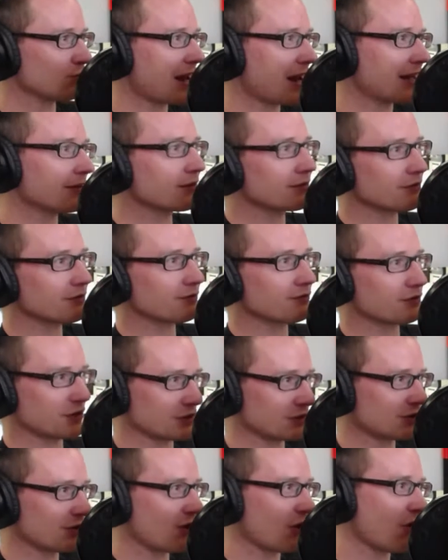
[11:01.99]
rant
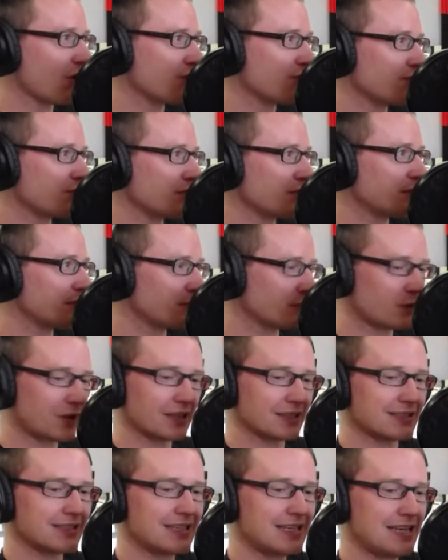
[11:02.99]
to start off with. We
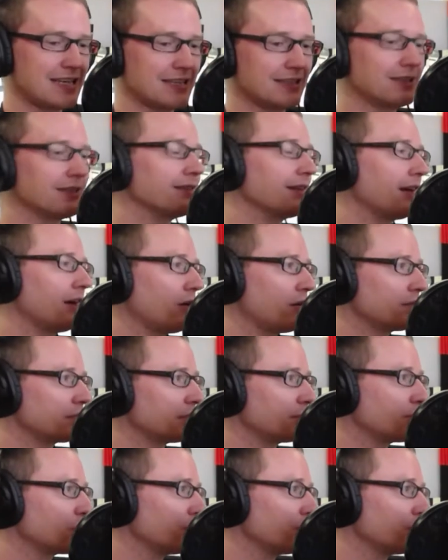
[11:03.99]
can dig into that, obviously.